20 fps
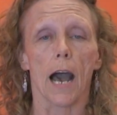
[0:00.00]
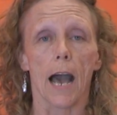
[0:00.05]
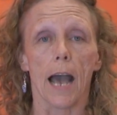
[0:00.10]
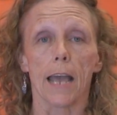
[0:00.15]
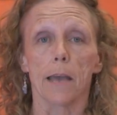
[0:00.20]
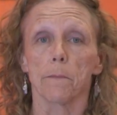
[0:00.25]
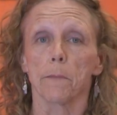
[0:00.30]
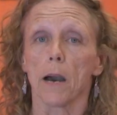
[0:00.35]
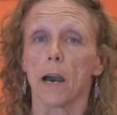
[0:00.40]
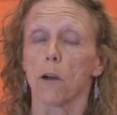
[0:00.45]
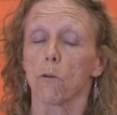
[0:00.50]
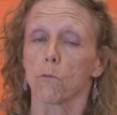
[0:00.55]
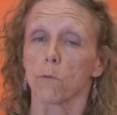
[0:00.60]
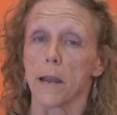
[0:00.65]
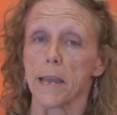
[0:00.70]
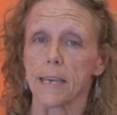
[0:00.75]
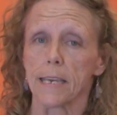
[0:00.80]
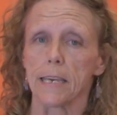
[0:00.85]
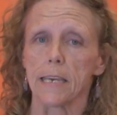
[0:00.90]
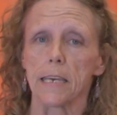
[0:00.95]
I'm a
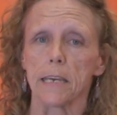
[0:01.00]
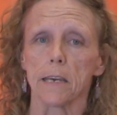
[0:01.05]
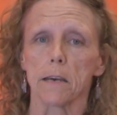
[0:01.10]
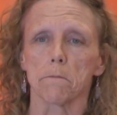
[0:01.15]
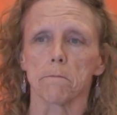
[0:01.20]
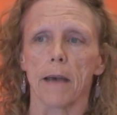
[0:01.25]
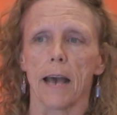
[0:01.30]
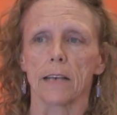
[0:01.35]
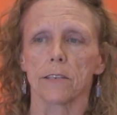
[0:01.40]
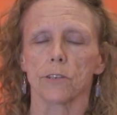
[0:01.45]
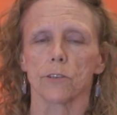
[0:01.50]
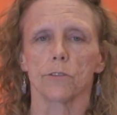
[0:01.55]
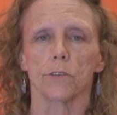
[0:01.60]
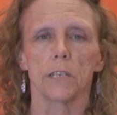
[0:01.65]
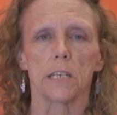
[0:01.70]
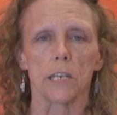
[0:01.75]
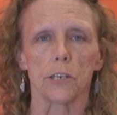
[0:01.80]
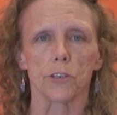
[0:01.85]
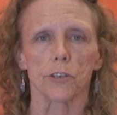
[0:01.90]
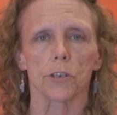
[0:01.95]
Reiki master
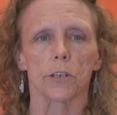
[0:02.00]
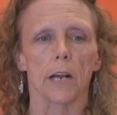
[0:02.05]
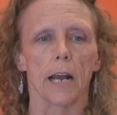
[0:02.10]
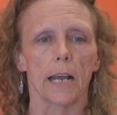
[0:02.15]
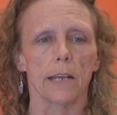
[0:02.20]
teacher.